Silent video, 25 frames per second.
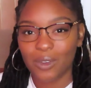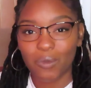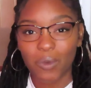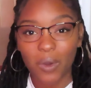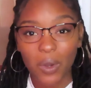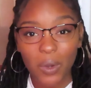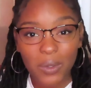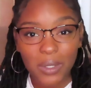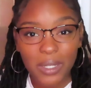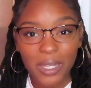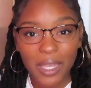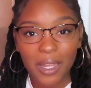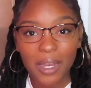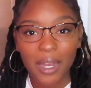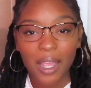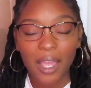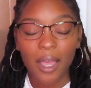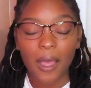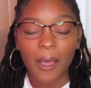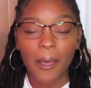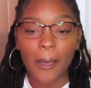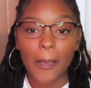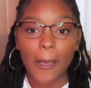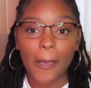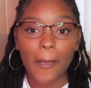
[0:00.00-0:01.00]
rolling.
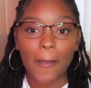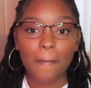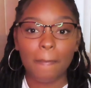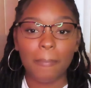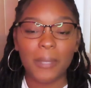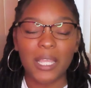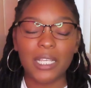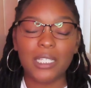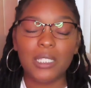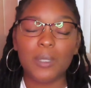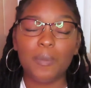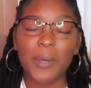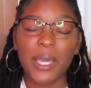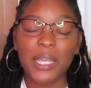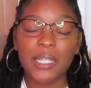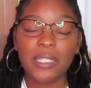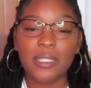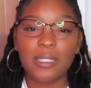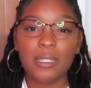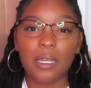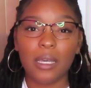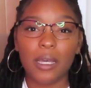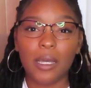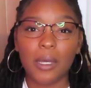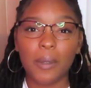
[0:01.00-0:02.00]

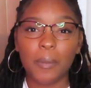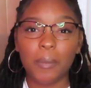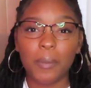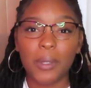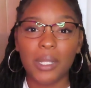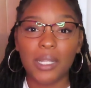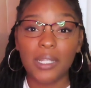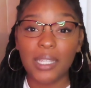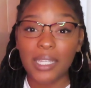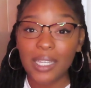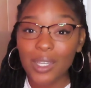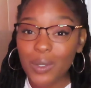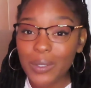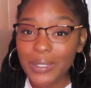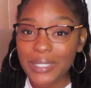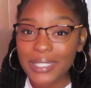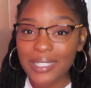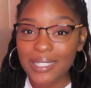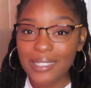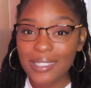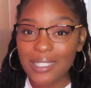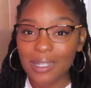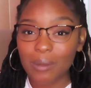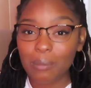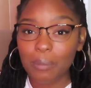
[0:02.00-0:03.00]
Expect some Leo
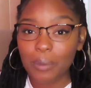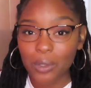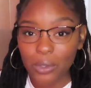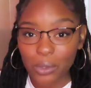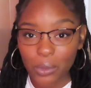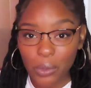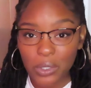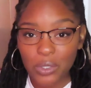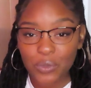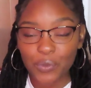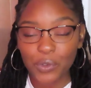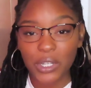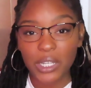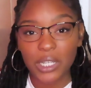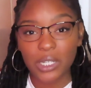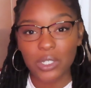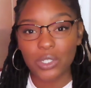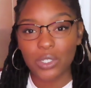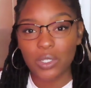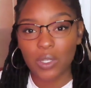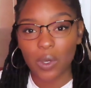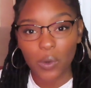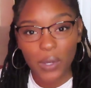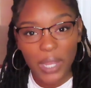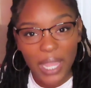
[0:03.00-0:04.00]
season pulls for each
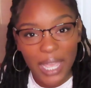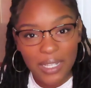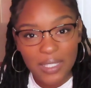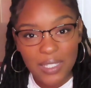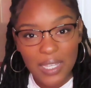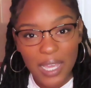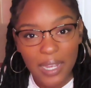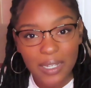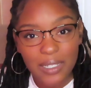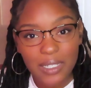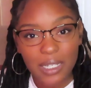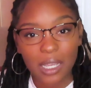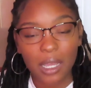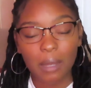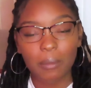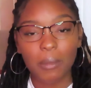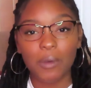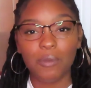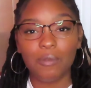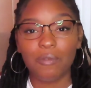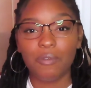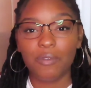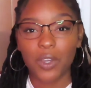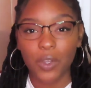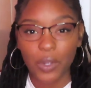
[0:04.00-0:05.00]
zodiac sign to come
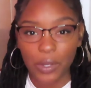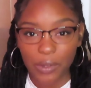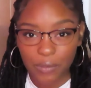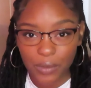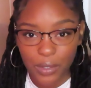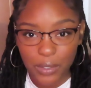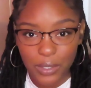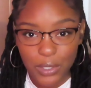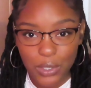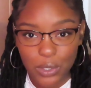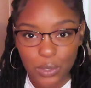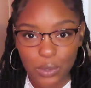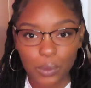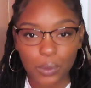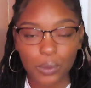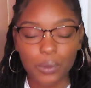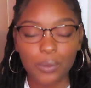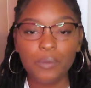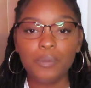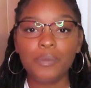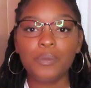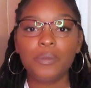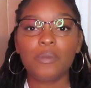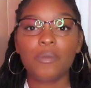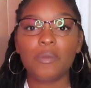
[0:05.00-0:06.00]
up very, very
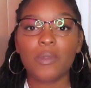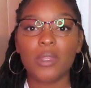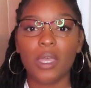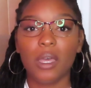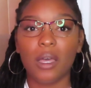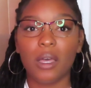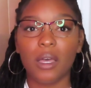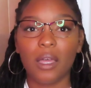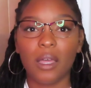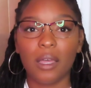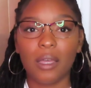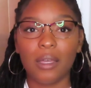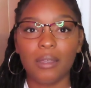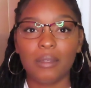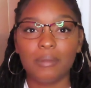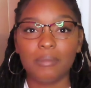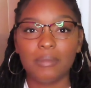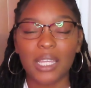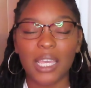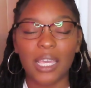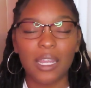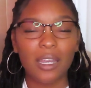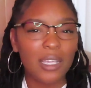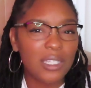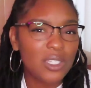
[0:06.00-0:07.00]
soon.
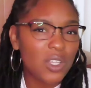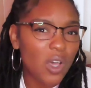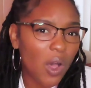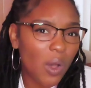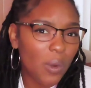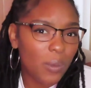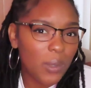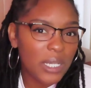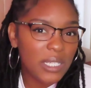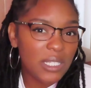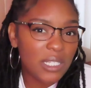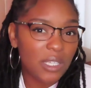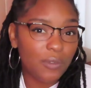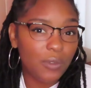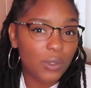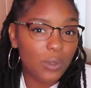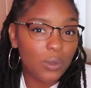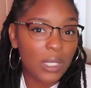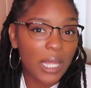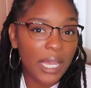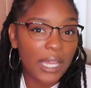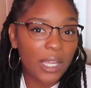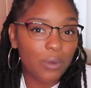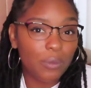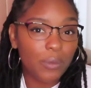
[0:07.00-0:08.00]
And as always, if you'd
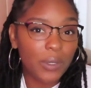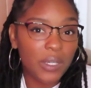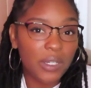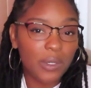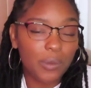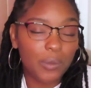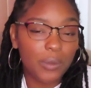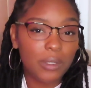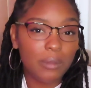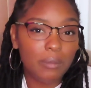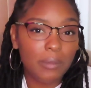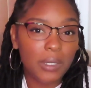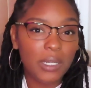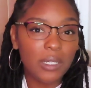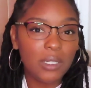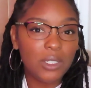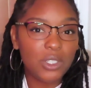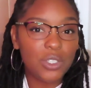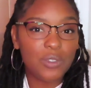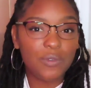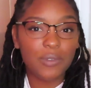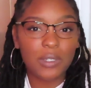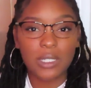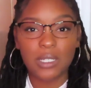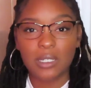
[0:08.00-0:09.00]
like a reading with me,
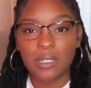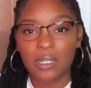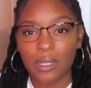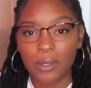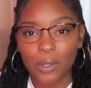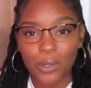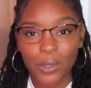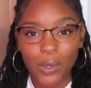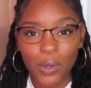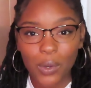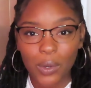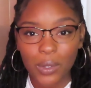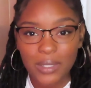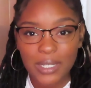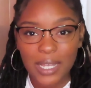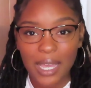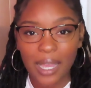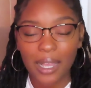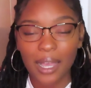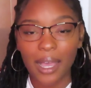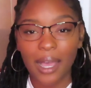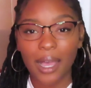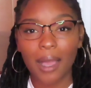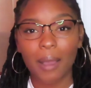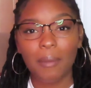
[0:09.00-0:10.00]
just visit
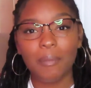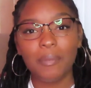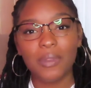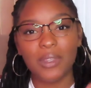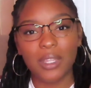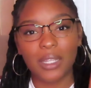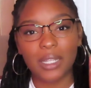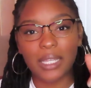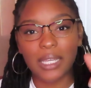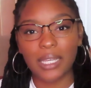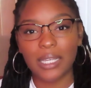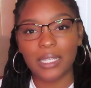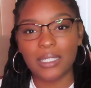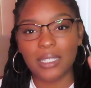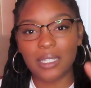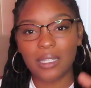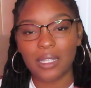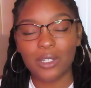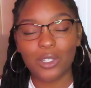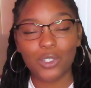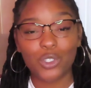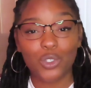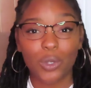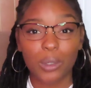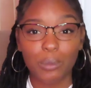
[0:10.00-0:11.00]
nellnicole.com. The link is in
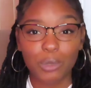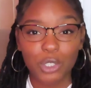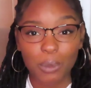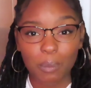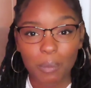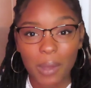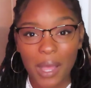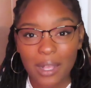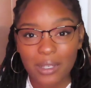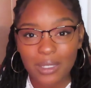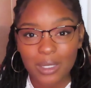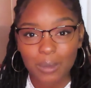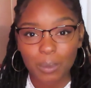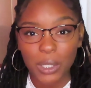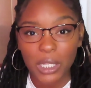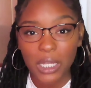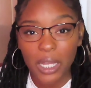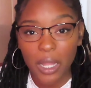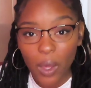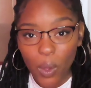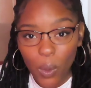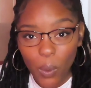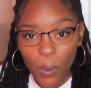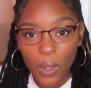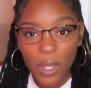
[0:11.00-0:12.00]
the description box
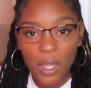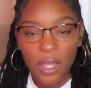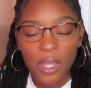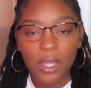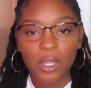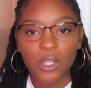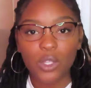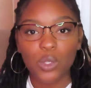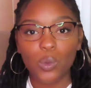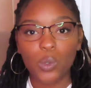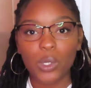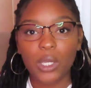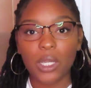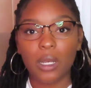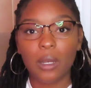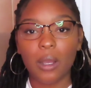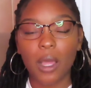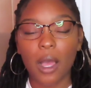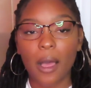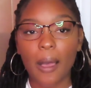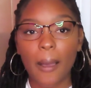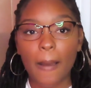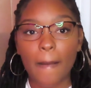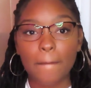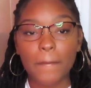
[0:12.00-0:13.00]
below. You
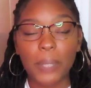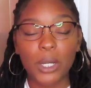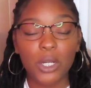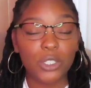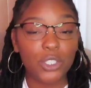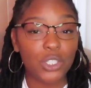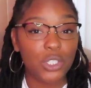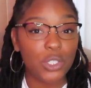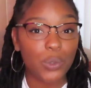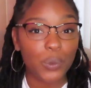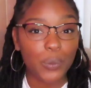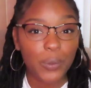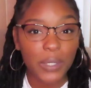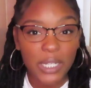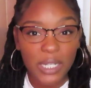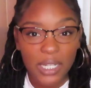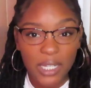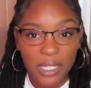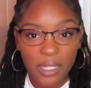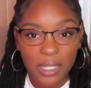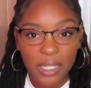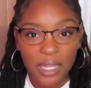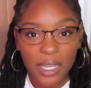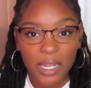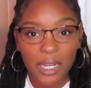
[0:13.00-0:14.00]
can purchase a
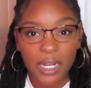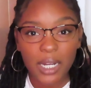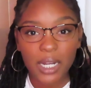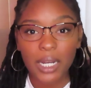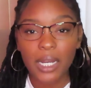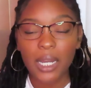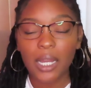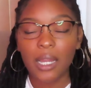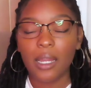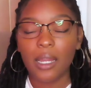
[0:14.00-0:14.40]
reading there.